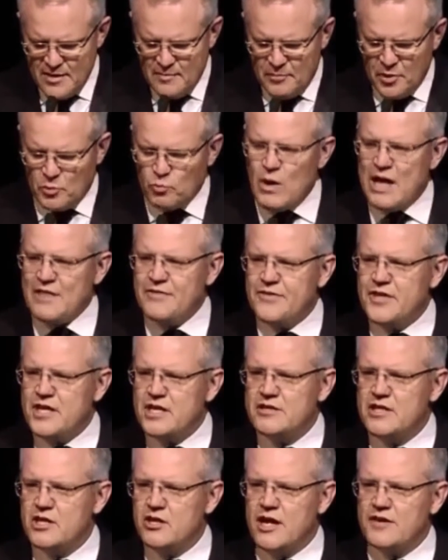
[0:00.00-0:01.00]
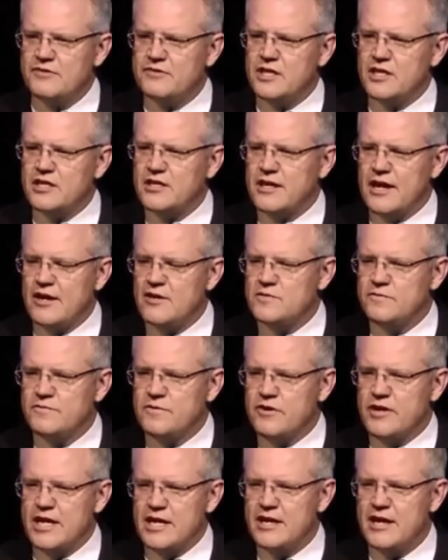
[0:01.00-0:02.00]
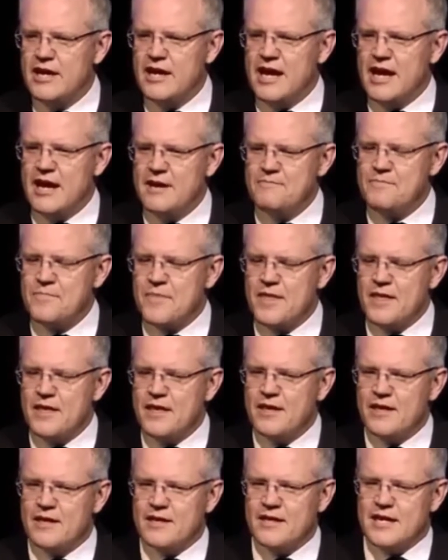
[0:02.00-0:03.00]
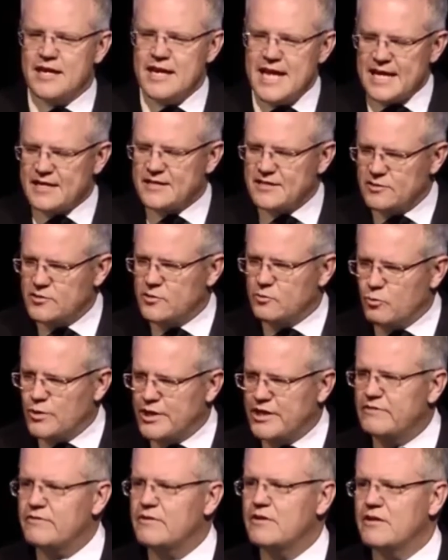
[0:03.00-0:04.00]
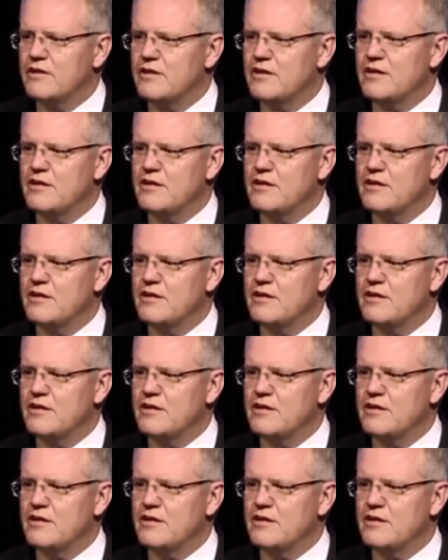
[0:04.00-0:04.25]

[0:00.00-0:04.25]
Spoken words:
but one thing that I think goes very connected with